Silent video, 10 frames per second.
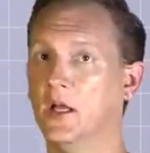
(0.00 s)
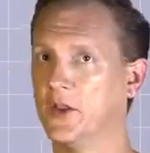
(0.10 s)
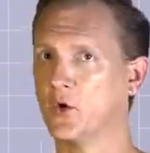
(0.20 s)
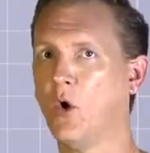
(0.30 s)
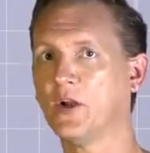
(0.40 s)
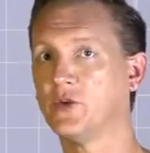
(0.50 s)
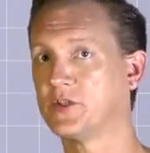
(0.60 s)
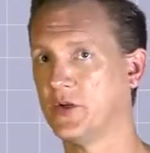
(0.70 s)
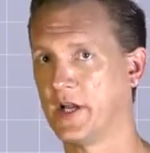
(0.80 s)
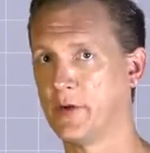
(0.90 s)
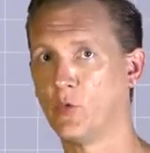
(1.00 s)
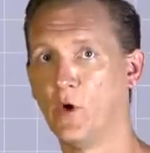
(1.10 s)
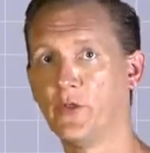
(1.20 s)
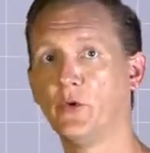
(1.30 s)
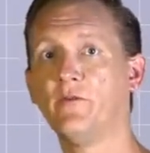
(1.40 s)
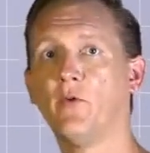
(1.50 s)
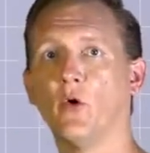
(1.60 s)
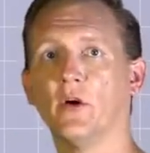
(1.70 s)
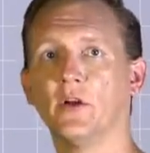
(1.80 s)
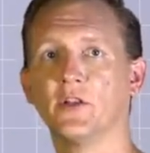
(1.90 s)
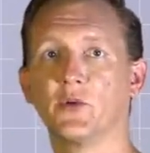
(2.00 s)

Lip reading: The quadrants are named 1 through 4,